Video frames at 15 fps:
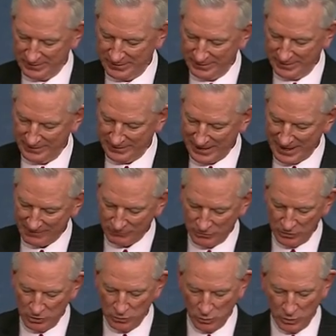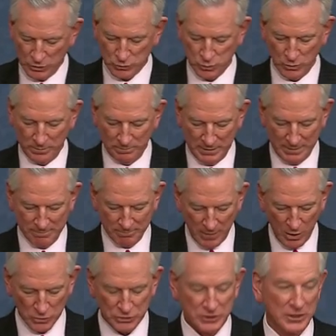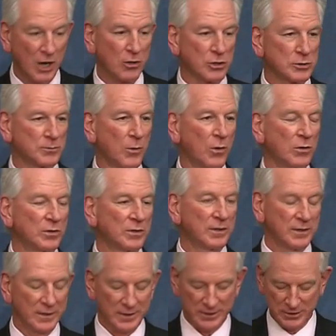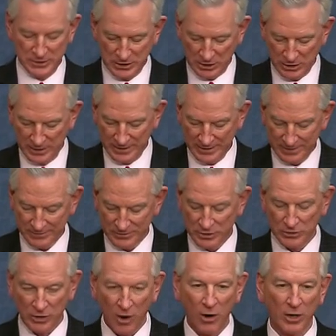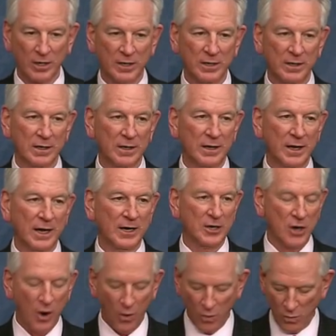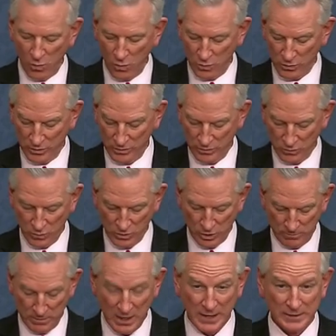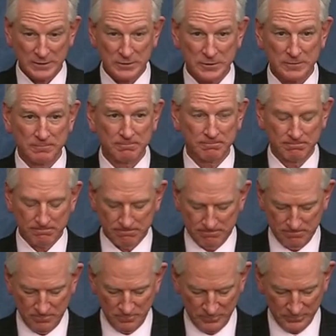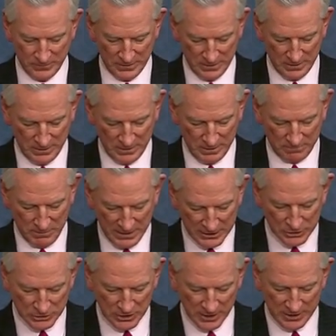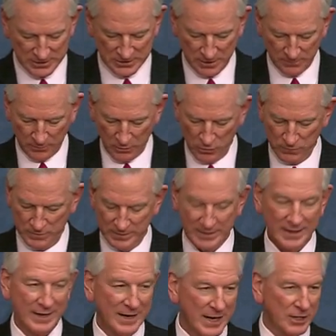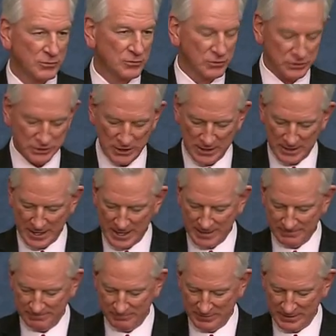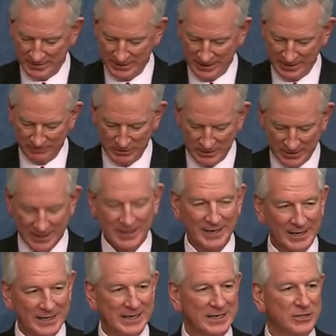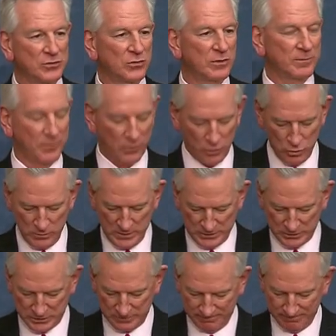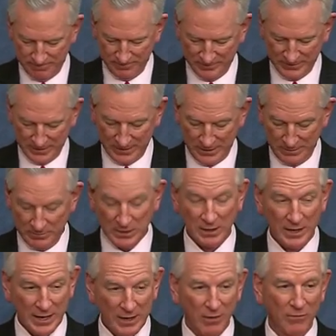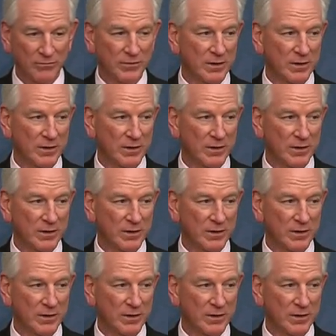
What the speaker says: in the afternoon, which would be most noticeable during the dark and cold winter months. Many studies have proven that extra sunlight in the evening can lead to improvements in mental health,